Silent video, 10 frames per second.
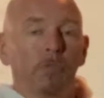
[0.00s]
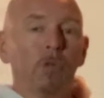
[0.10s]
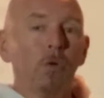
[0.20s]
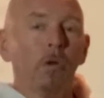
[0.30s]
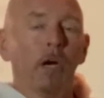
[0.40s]

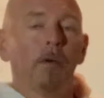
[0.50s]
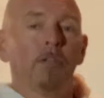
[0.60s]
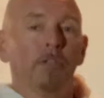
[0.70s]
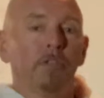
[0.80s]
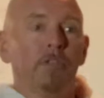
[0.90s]
so I'm
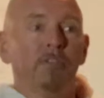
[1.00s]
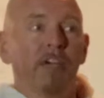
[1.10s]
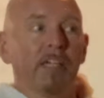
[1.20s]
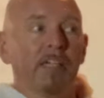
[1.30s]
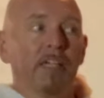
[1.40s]
going to see if
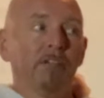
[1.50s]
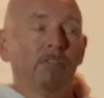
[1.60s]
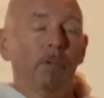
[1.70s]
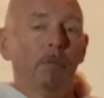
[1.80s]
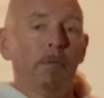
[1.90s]
I can get it
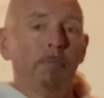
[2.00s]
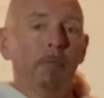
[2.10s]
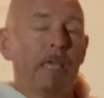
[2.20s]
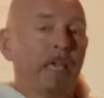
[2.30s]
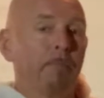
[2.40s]
from him
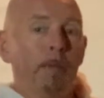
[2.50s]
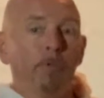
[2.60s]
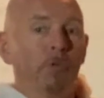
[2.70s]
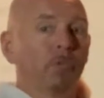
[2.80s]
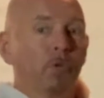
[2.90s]
and maybe
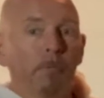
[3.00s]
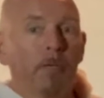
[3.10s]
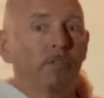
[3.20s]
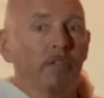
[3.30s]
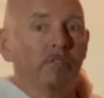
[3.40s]
restore it
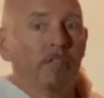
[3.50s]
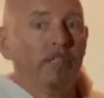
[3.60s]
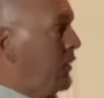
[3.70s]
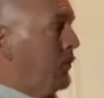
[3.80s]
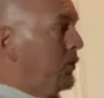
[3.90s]
myself.
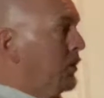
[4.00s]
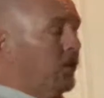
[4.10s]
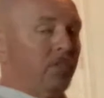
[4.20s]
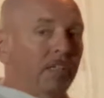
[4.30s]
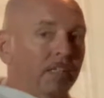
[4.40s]
As you can
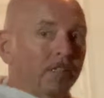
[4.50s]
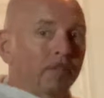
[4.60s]
see,